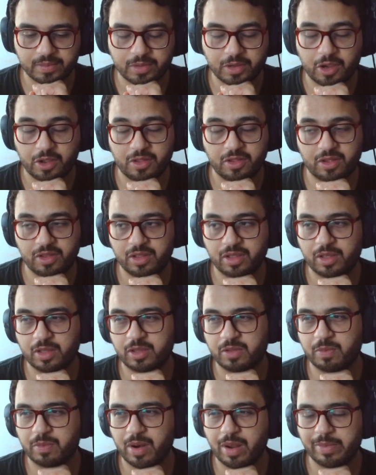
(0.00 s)
because
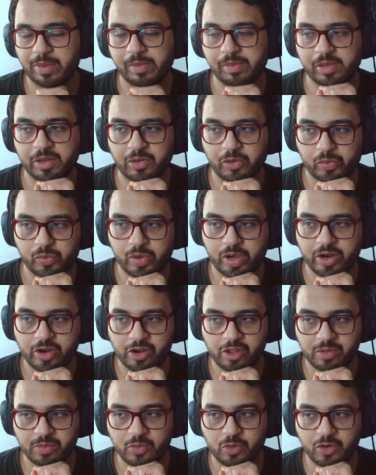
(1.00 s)
it probably
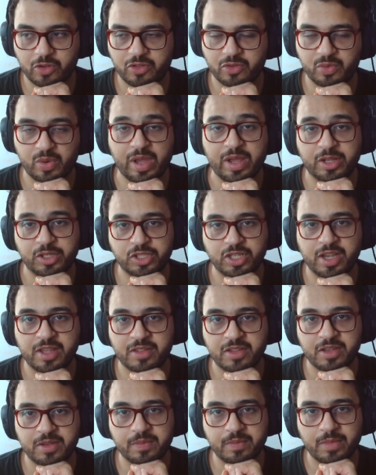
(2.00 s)
requires more
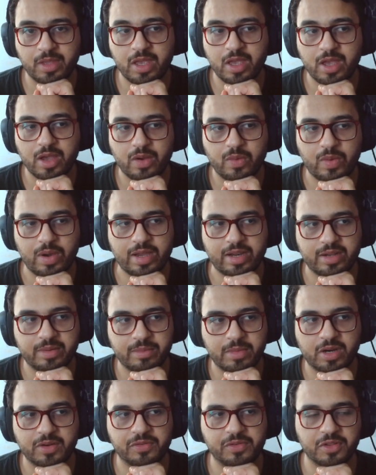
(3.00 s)
strategizing, while
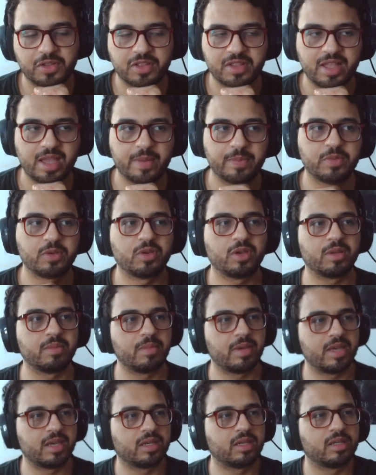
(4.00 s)
in Marvel Snap you
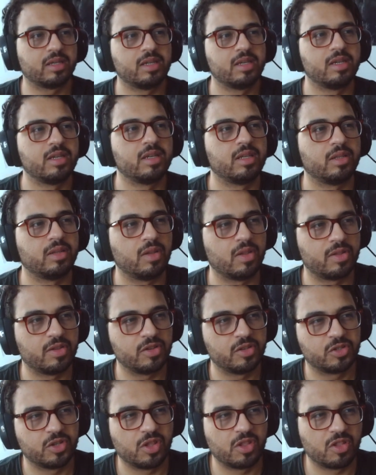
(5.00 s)
can make
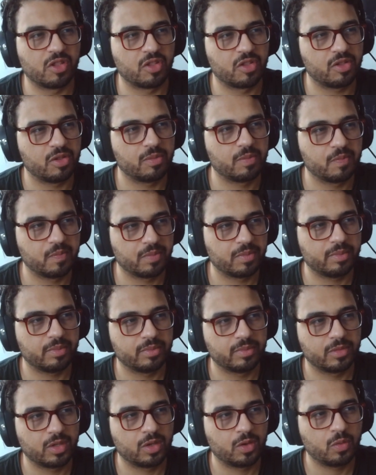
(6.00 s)
decisions
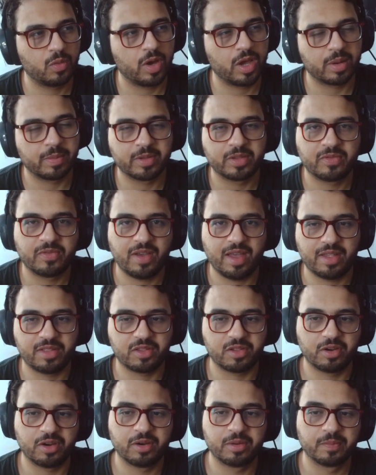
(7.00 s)
quite a bit
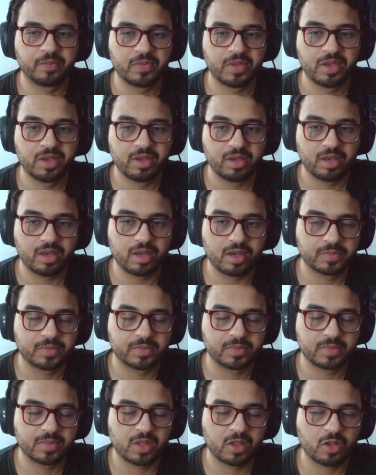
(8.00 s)
faster.
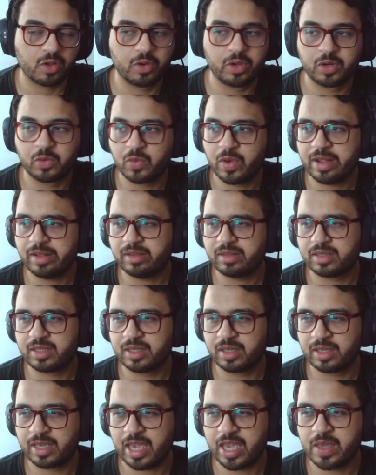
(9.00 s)
So in Gwent,
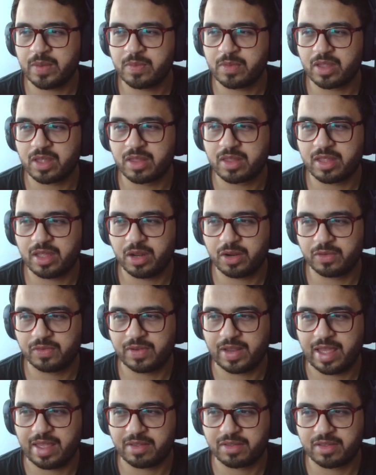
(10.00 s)
games, instead
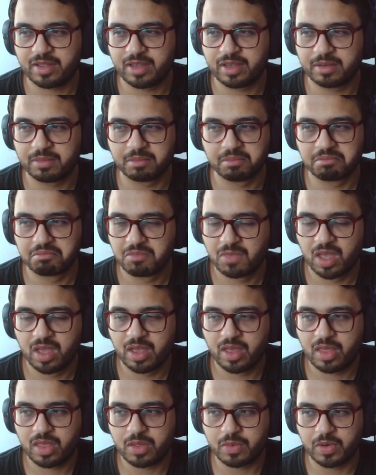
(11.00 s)
of lasting
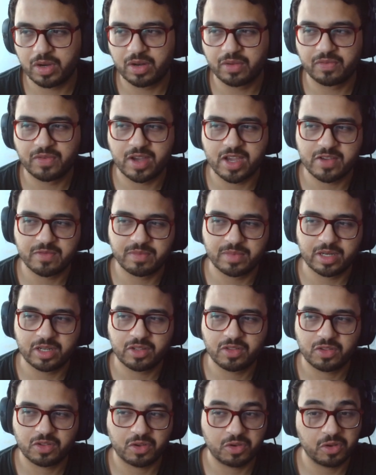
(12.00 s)
3 to 5
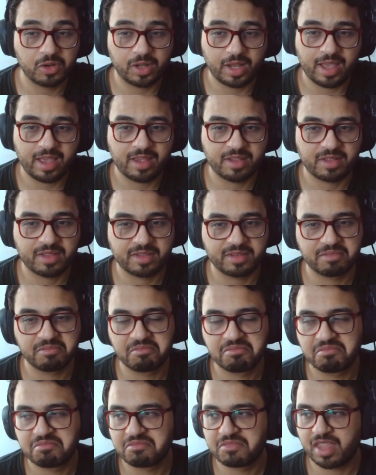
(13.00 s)
minutes, could last
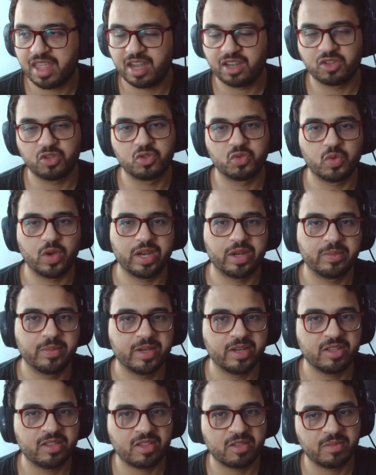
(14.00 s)
10 to 20
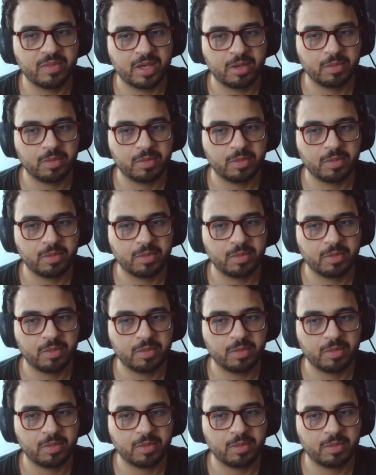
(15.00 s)
minutes